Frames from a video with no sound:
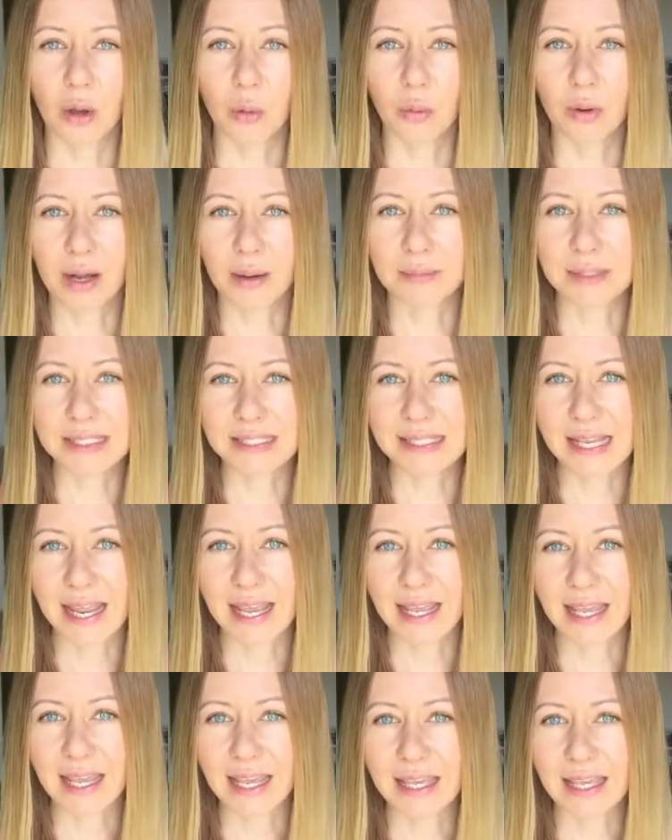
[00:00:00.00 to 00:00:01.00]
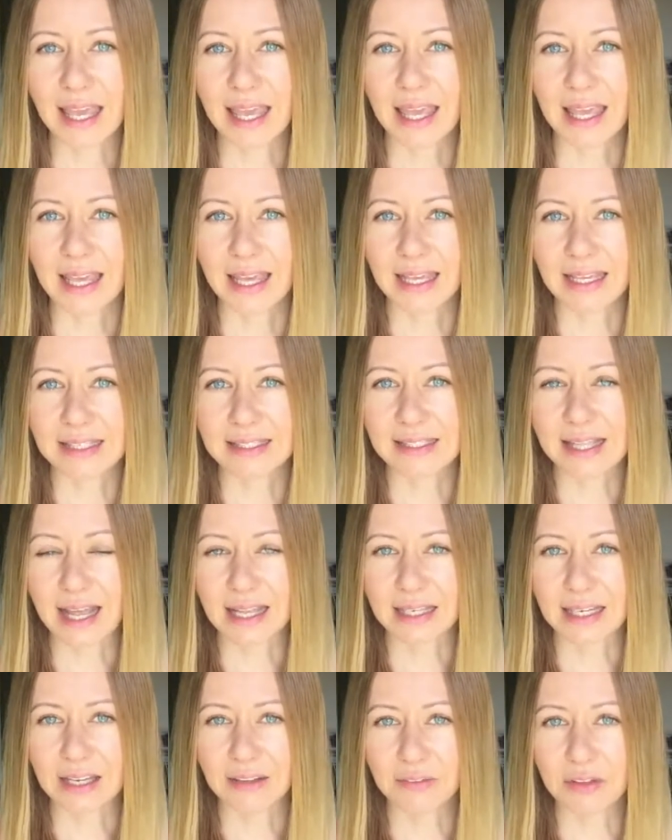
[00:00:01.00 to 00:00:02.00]
What I'm saying is
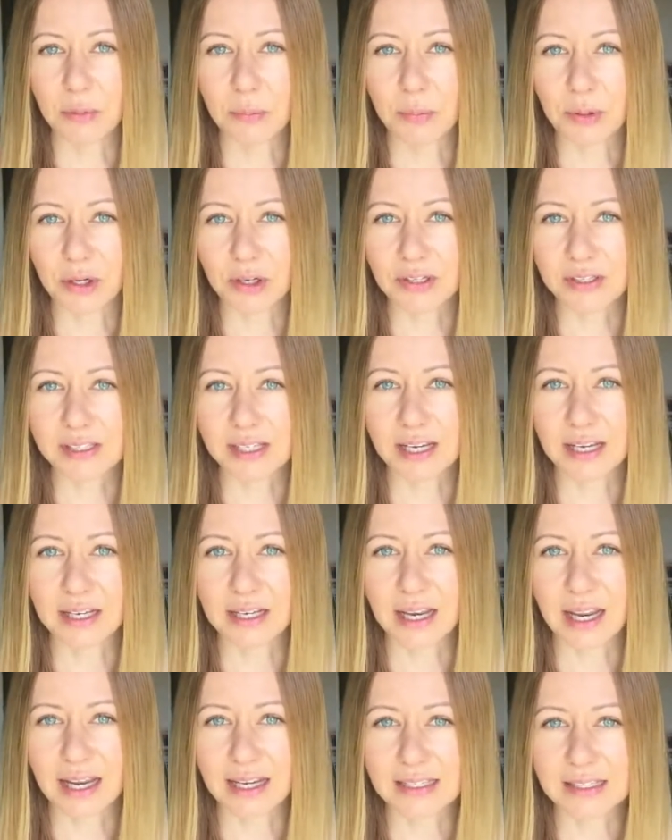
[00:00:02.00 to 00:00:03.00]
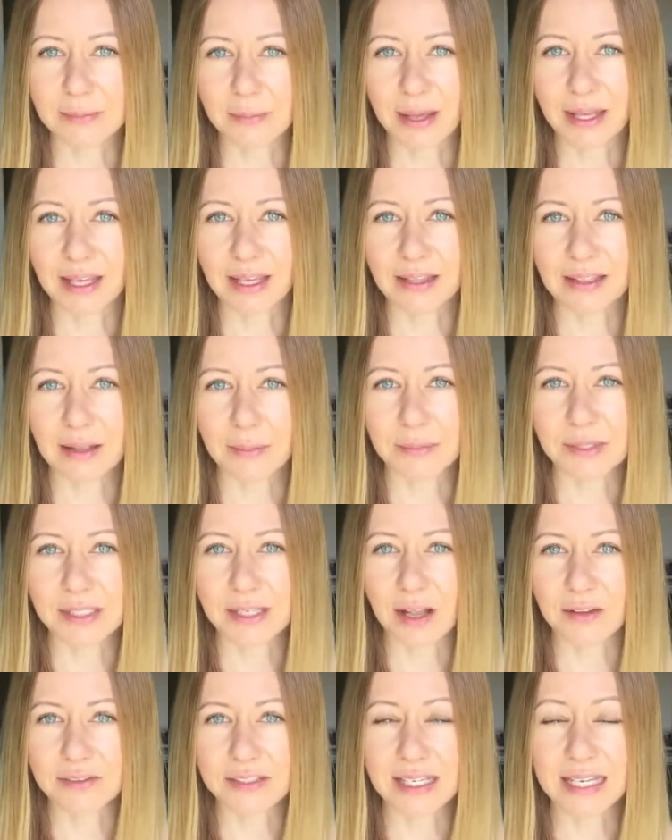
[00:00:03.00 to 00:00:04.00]
that if the person is making
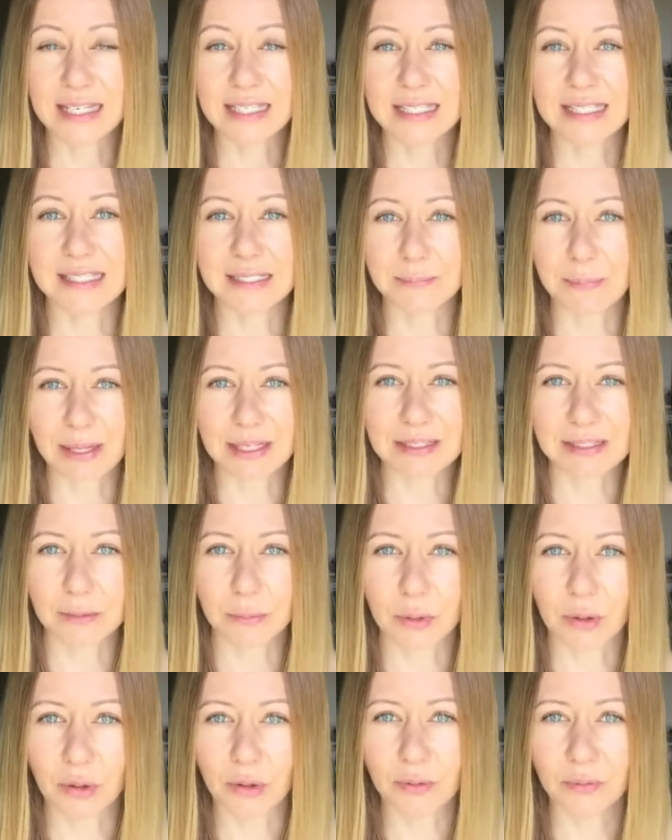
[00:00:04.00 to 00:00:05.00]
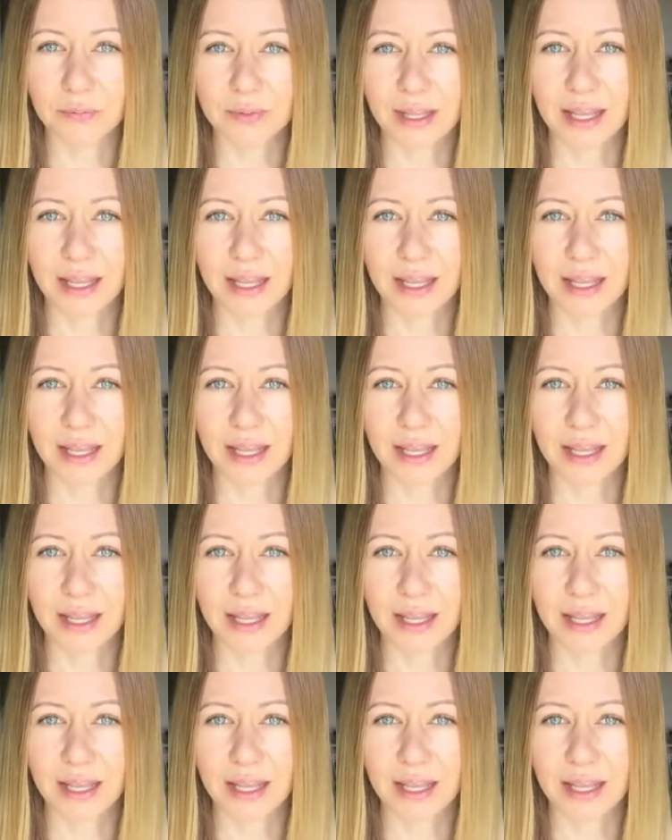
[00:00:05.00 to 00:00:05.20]
themselves indispensable